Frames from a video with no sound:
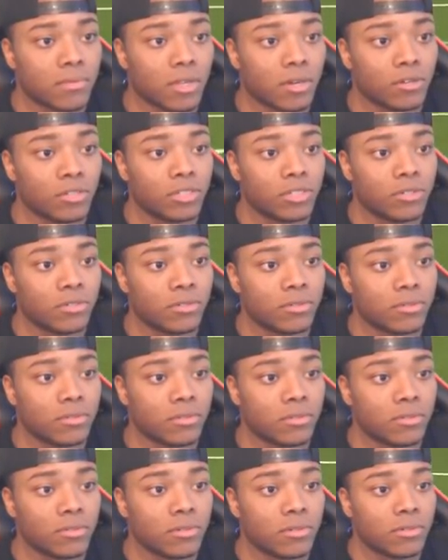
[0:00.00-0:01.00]
Told
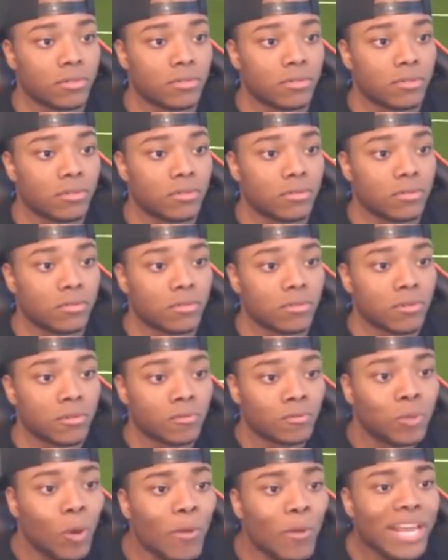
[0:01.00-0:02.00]
you.
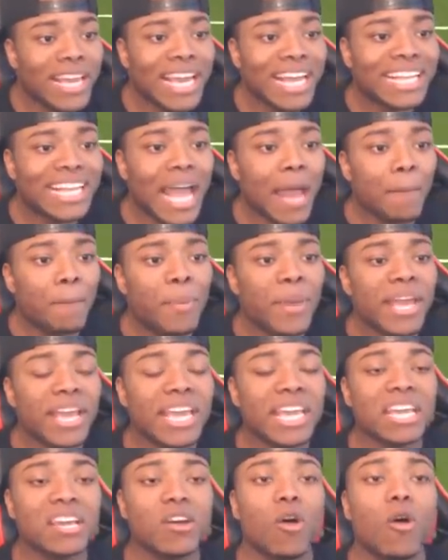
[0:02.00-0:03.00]
When we get that big
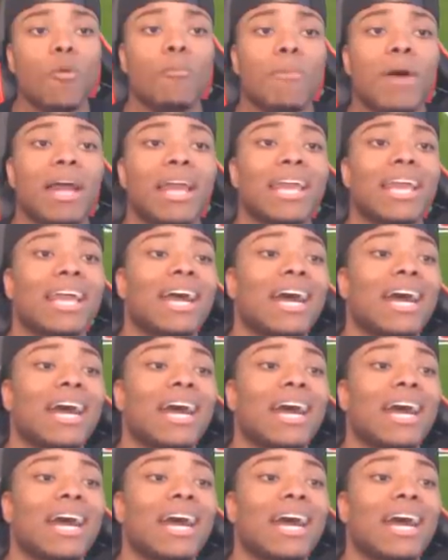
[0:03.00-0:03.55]
hit, oh my